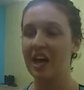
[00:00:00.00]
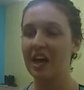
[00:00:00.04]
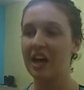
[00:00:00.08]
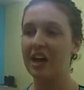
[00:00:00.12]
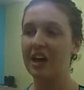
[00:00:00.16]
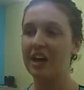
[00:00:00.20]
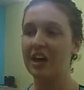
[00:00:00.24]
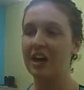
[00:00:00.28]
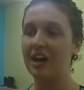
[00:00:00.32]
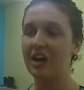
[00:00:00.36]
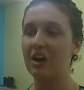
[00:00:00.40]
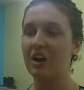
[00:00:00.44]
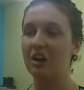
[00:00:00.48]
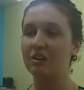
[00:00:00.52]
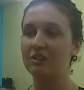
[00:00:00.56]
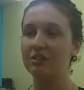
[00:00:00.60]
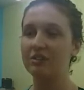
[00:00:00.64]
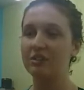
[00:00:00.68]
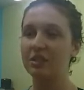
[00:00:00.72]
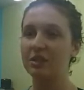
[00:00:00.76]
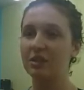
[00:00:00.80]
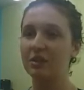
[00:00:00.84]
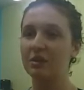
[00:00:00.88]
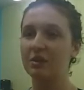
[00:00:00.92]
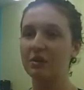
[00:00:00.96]
Uh,
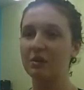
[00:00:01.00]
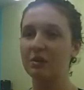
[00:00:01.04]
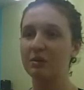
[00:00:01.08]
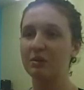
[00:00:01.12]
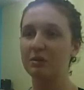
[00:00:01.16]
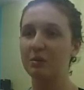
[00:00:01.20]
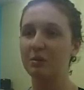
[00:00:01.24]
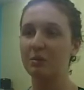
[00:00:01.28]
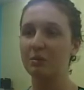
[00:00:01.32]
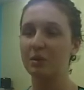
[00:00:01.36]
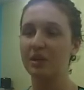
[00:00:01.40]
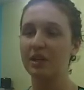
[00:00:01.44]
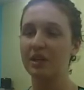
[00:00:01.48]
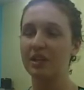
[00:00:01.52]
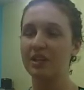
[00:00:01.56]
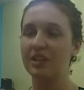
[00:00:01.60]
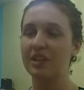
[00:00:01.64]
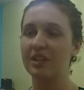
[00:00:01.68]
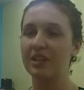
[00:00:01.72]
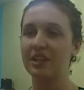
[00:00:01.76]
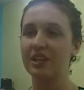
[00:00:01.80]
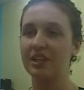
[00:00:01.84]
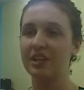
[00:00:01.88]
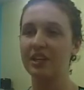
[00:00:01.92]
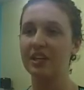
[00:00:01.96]
also with
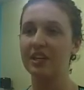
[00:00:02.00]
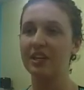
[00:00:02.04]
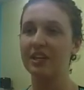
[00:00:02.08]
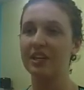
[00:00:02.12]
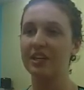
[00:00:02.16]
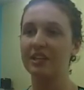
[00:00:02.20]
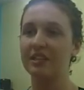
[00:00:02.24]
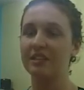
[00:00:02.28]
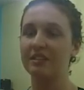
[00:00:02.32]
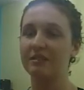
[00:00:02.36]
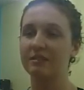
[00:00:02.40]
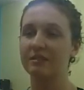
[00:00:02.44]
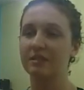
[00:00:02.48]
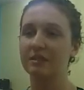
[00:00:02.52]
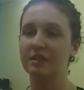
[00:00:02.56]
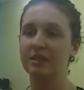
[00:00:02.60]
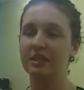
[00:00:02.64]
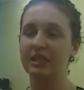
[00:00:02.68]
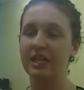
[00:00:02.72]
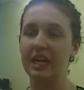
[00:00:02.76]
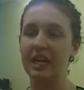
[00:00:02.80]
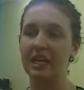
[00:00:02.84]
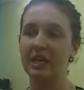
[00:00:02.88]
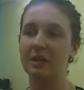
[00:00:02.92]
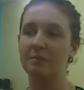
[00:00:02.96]
uh,
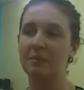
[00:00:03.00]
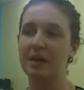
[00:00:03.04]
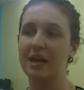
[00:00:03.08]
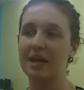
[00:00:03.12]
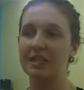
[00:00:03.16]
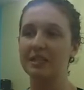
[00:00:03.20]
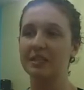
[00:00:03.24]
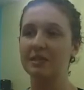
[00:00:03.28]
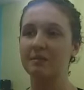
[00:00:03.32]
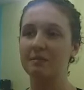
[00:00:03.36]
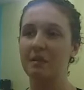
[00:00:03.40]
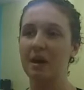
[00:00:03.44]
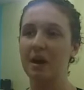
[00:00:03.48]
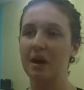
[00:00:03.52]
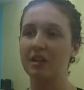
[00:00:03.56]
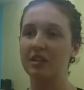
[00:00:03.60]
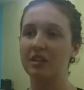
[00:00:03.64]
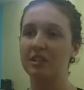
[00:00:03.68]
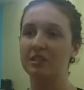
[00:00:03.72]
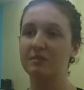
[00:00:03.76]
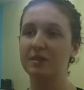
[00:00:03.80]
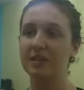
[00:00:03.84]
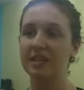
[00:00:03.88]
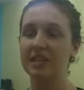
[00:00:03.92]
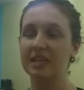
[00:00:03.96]
gaining back some
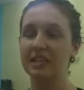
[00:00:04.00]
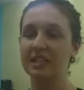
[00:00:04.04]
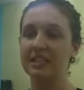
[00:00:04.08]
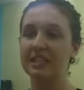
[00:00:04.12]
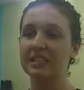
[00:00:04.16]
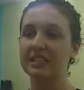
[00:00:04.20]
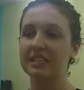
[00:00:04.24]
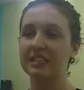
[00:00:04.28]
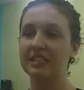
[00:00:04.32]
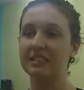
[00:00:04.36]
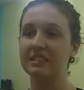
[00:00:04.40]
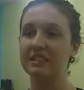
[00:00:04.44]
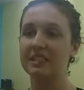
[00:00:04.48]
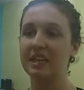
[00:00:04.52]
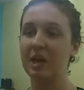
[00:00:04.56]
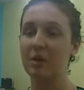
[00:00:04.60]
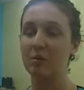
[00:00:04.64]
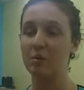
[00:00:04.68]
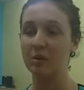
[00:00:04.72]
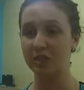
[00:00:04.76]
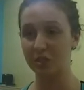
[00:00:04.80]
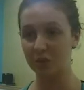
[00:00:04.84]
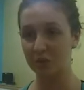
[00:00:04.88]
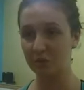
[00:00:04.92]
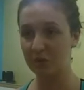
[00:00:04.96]
mileage because I
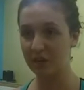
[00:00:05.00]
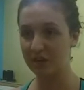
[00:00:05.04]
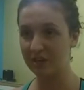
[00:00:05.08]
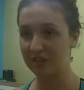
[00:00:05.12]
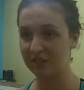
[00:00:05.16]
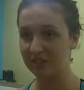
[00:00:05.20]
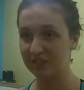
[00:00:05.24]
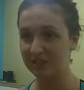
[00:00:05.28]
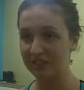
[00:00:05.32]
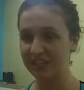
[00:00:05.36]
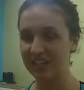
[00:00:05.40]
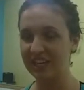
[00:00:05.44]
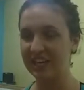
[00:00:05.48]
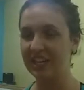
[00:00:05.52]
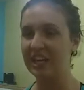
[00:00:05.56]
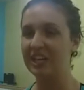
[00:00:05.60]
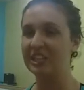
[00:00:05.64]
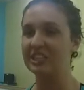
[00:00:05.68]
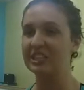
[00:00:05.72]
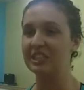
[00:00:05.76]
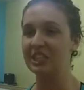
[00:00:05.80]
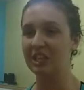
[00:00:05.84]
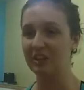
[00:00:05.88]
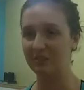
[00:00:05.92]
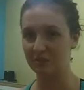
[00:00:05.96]
was a runner and
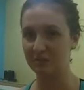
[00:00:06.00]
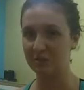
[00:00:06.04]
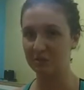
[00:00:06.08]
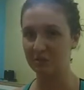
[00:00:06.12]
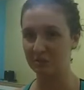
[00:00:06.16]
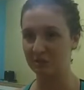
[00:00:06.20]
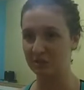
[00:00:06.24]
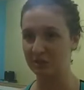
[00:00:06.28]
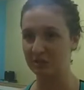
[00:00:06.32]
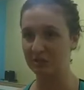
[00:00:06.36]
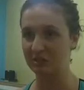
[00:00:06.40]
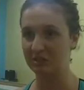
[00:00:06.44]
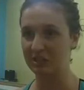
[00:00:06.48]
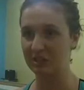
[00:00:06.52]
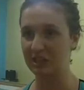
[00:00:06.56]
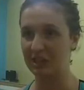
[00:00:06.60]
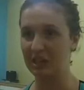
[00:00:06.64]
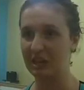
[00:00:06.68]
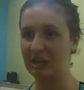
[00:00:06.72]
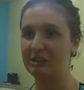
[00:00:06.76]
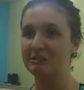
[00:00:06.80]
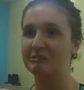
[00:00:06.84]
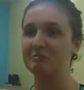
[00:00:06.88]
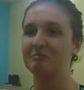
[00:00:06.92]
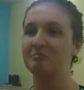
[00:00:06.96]
I'd love to return to that.